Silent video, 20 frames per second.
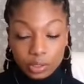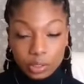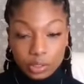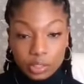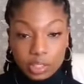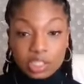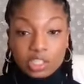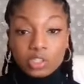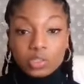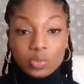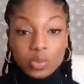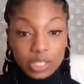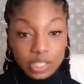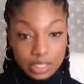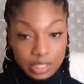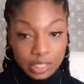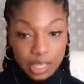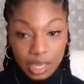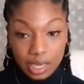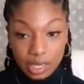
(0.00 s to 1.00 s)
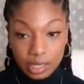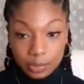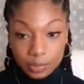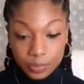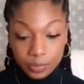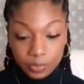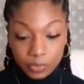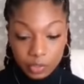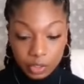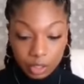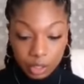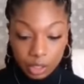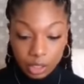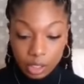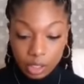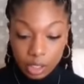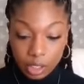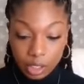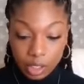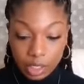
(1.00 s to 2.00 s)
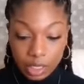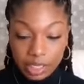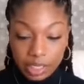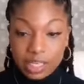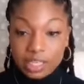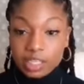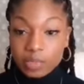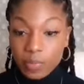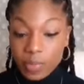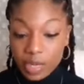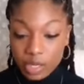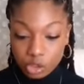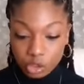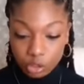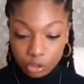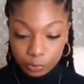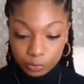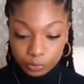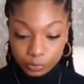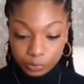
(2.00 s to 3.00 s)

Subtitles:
This is what he's saying. And then dimensional